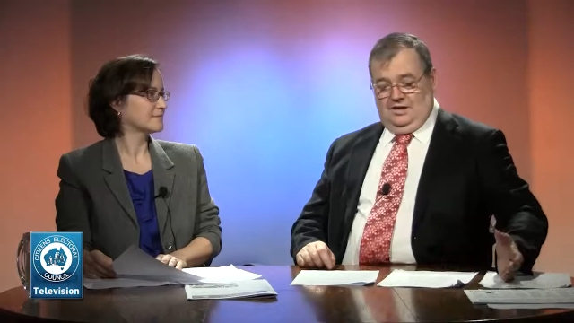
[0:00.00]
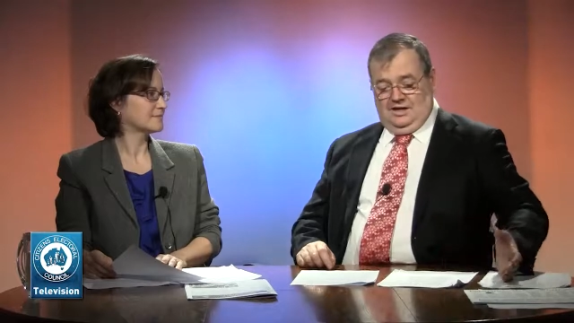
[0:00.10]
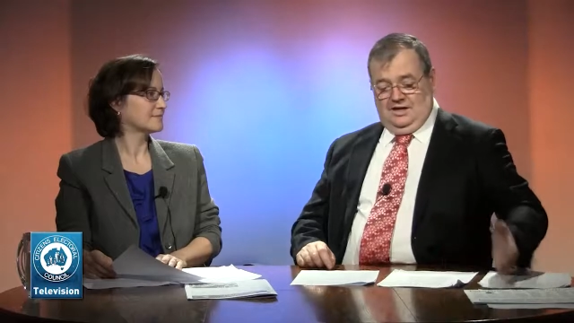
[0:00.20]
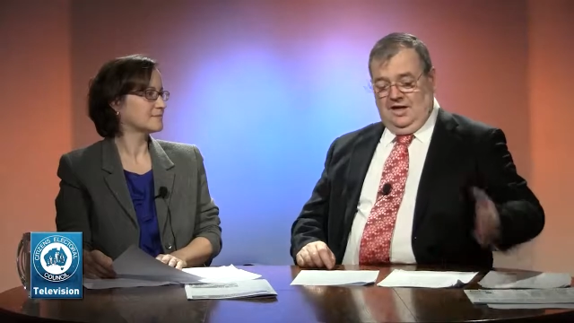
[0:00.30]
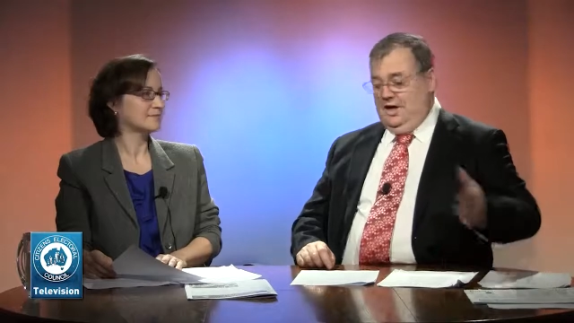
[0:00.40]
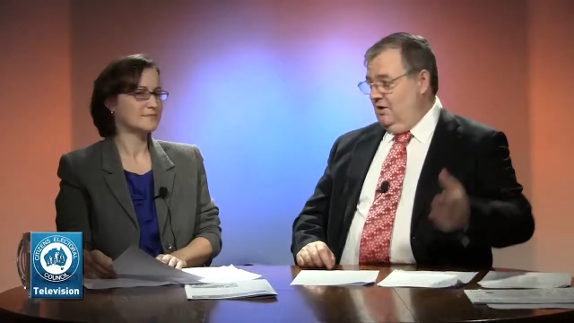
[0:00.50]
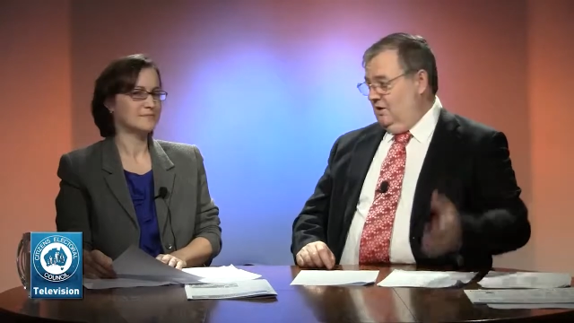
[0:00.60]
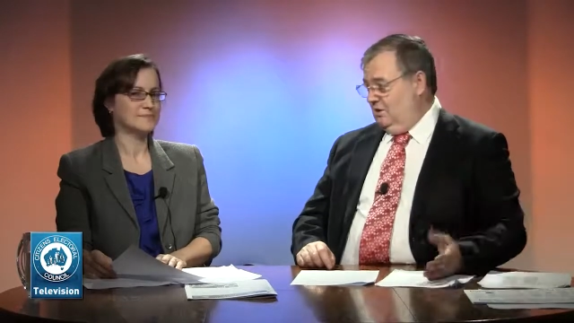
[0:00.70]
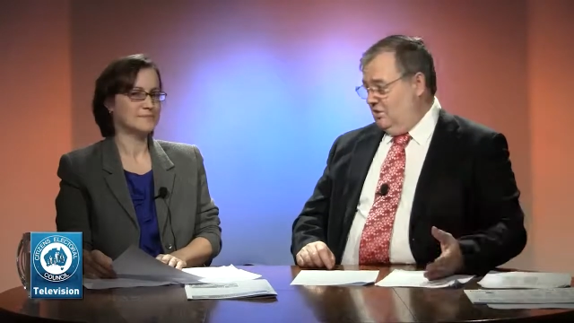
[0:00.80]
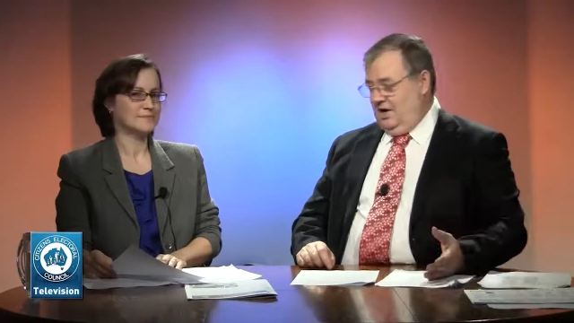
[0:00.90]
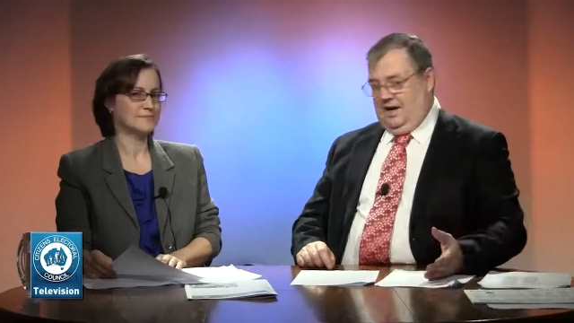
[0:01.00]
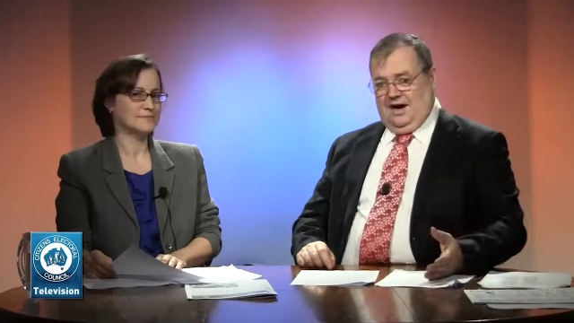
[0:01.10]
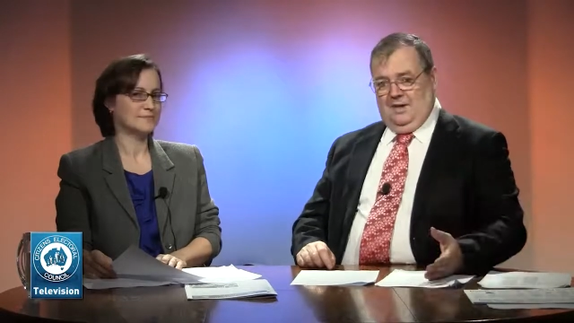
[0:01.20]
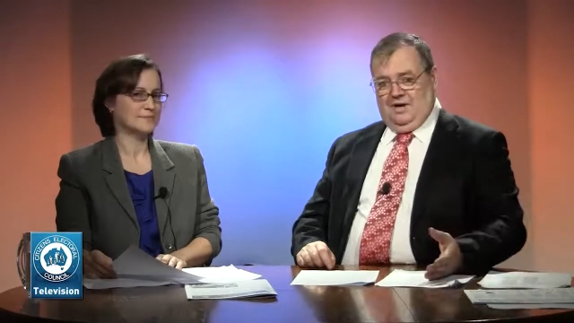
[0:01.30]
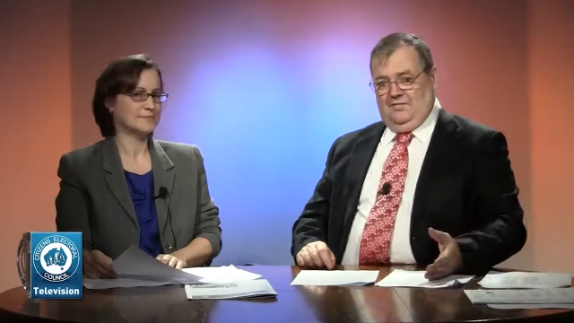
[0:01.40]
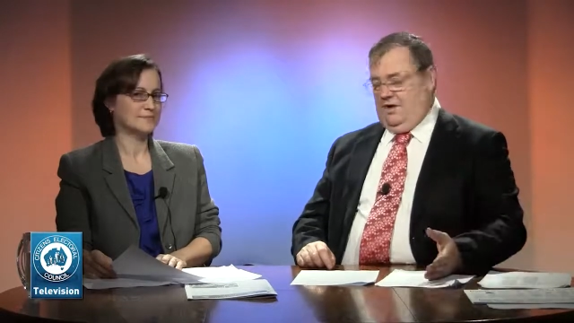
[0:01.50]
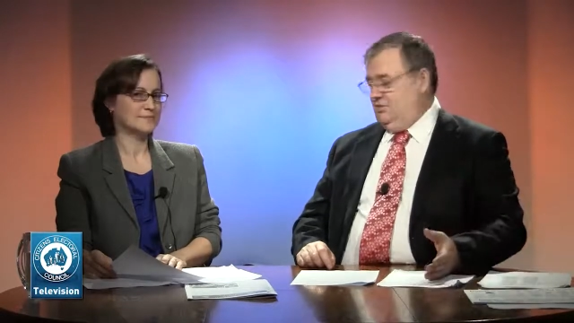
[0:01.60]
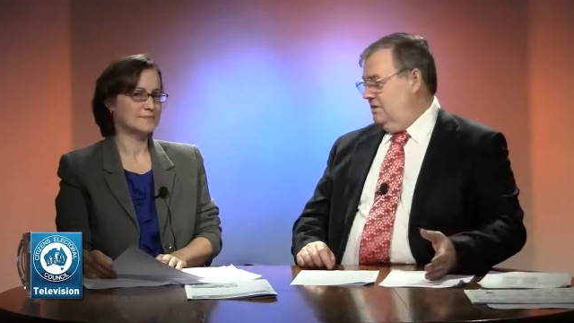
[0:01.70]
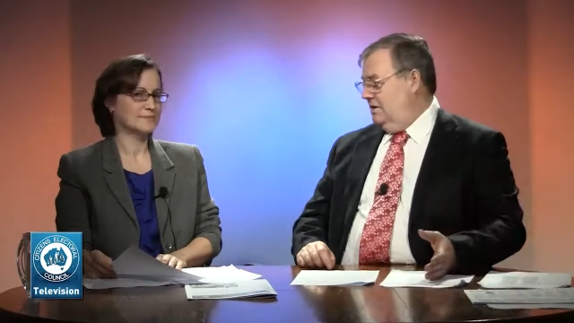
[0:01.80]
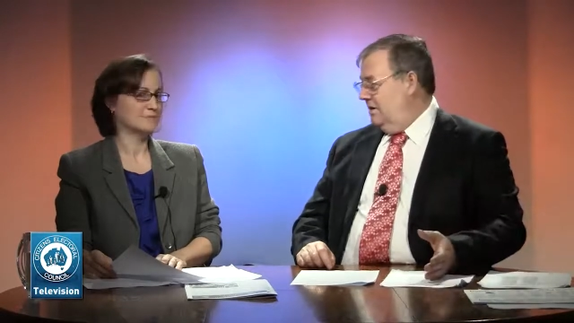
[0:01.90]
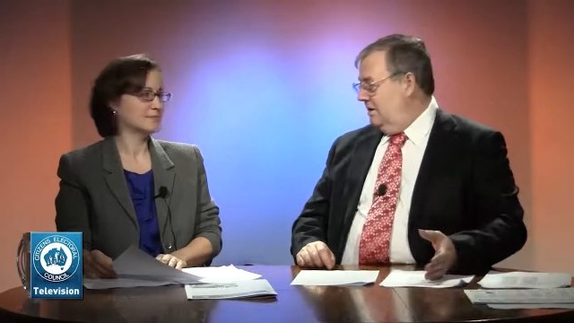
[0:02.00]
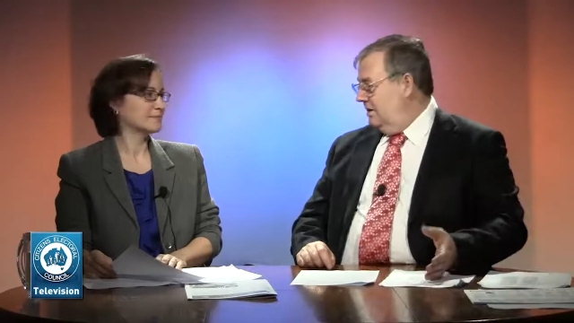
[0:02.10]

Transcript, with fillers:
Speaker 1: there, the entire car manufacturing